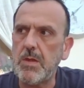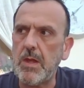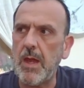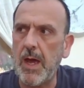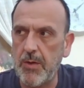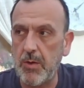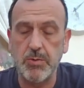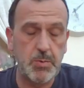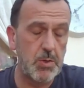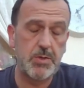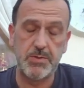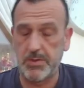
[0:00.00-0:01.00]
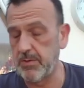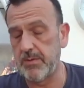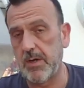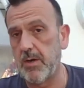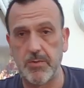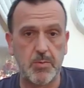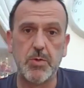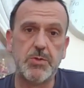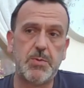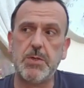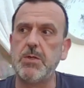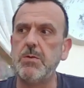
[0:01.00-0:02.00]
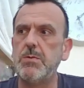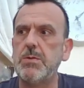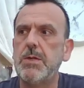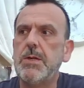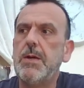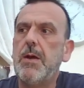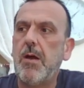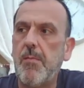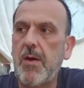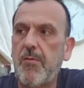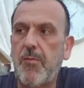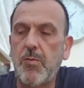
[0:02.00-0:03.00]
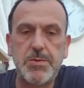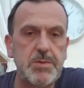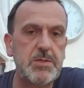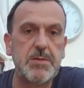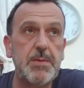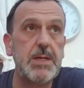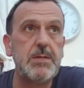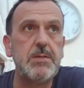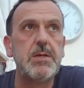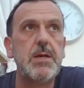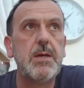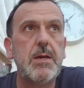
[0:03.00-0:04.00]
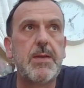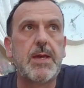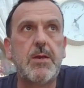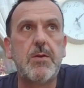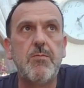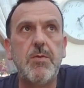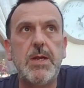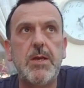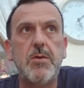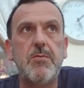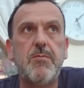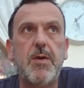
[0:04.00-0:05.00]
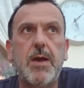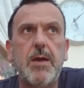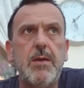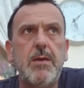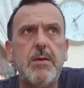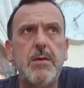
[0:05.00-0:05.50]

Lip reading: And those words are the words we use. Metaphors and similes, they can really convey